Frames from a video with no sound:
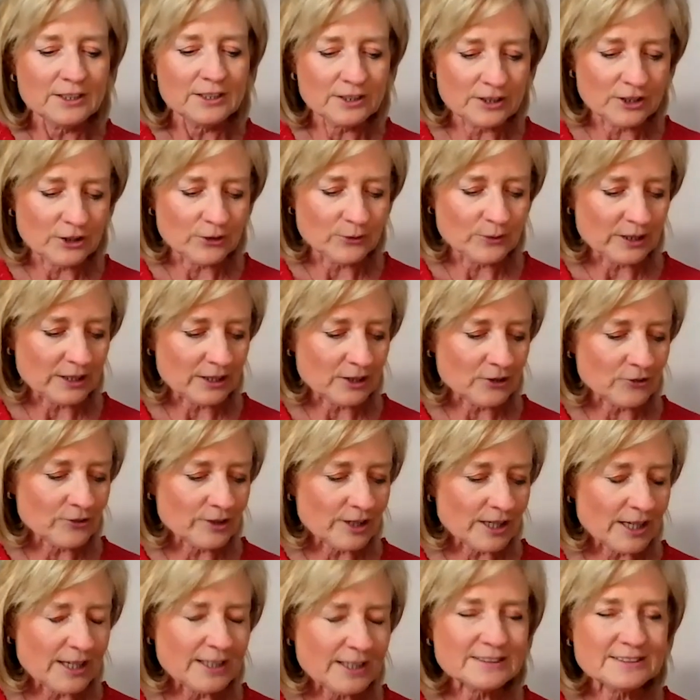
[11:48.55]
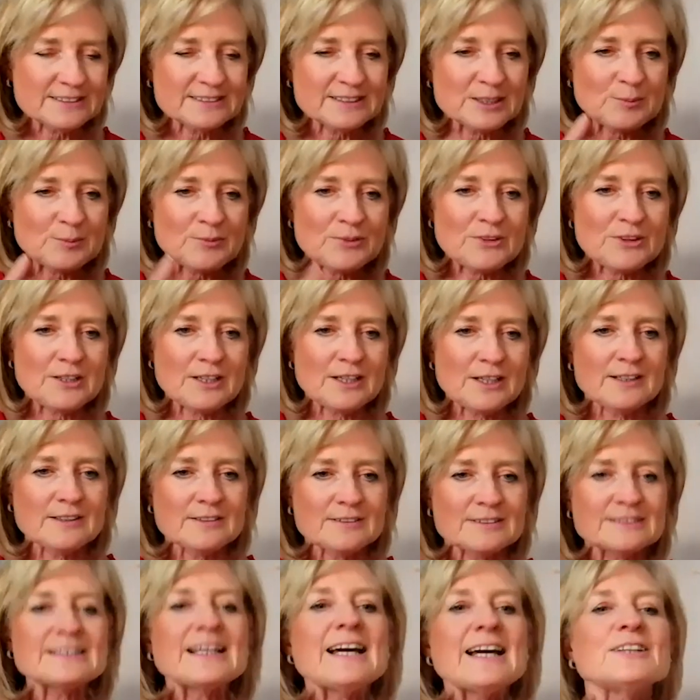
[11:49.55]
you know, it creates
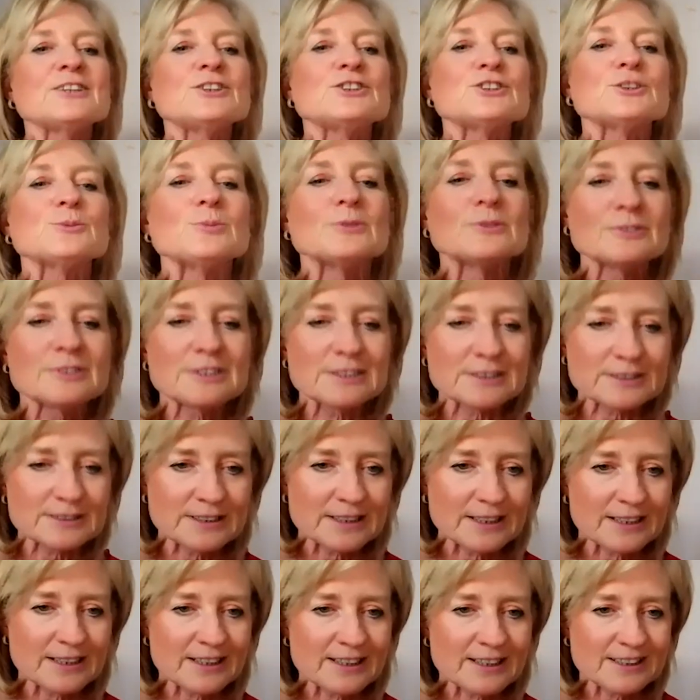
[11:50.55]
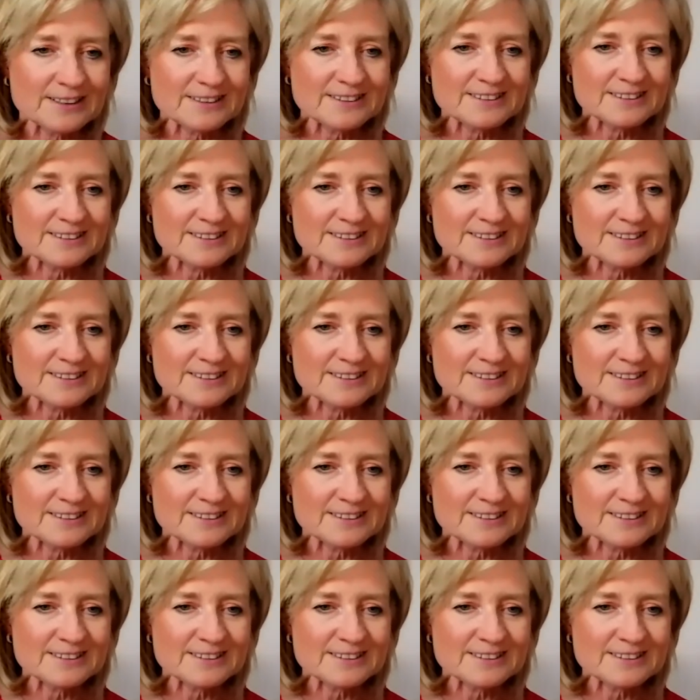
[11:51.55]
something tangible, doesn't it?